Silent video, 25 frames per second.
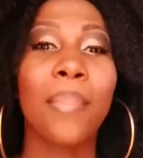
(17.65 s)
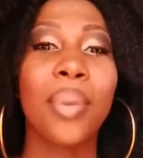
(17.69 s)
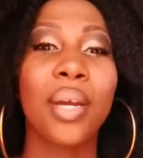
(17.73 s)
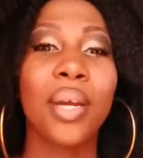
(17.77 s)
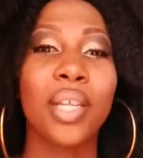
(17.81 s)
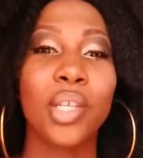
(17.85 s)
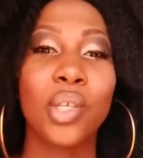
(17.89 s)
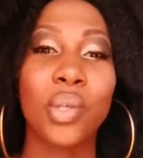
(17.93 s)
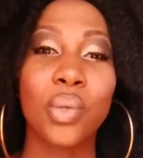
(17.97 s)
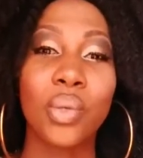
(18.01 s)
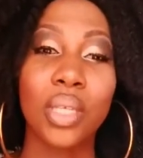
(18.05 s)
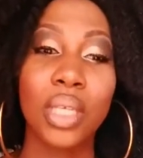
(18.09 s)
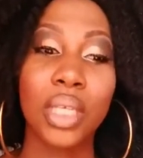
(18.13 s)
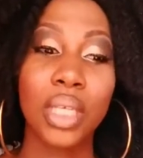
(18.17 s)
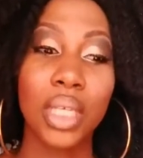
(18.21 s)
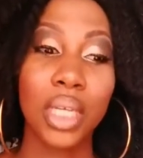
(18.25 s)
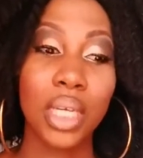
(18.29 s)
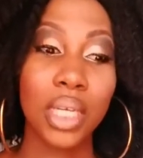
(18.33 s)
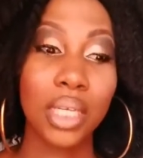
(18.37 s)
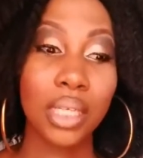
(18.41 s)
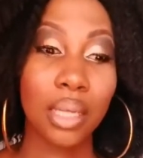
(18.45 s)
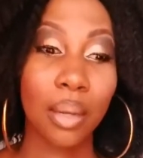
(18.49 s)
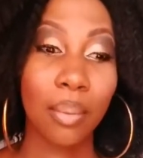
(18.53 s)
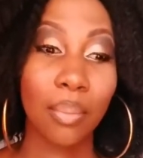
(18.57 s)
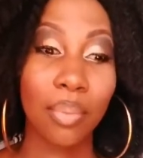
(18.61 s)
But you see
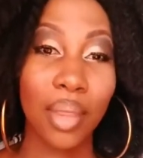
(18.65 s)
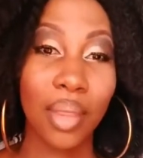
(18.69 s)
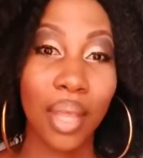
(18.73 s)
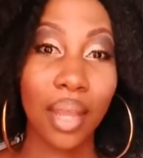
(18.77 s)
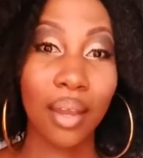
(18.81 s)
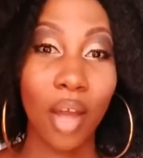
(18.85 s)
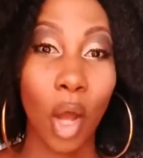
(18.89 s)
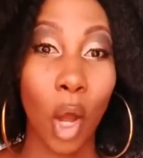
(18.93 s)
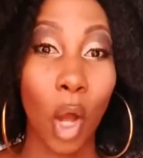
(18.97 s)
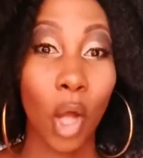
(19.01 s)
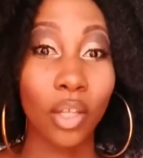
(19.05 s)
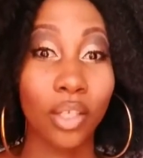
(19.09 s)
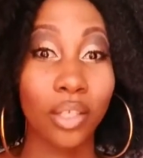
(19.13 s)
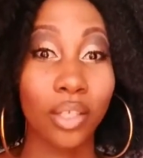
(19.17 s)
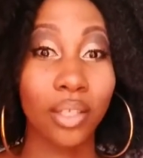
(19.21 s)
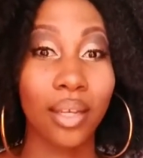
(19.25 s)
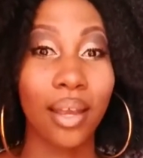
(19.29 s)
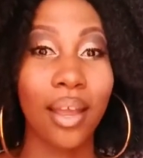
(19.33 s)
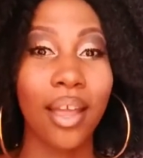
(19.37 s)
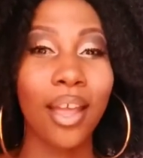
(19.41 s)
something called